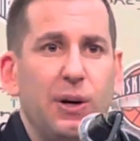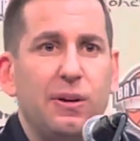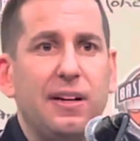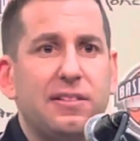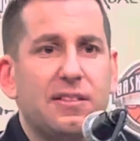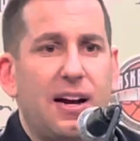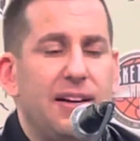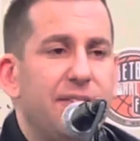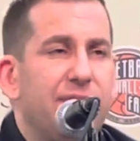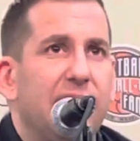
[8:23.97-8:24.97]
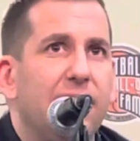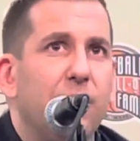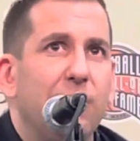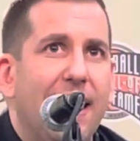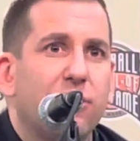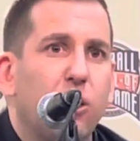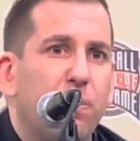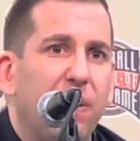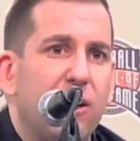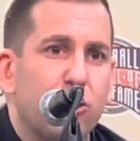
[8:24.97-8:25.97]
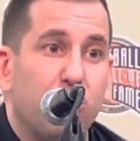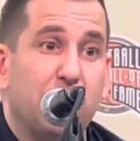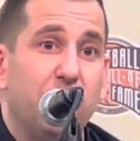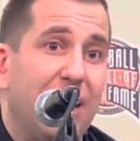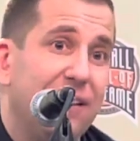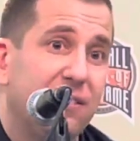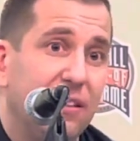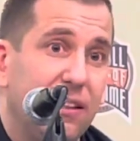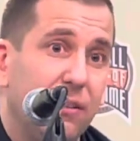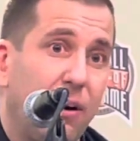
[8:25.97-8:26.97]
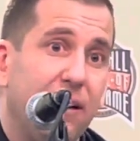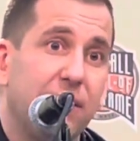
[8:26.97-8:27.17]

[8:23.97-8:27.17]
You know, it's kind of, we ask our players, what do they see, right?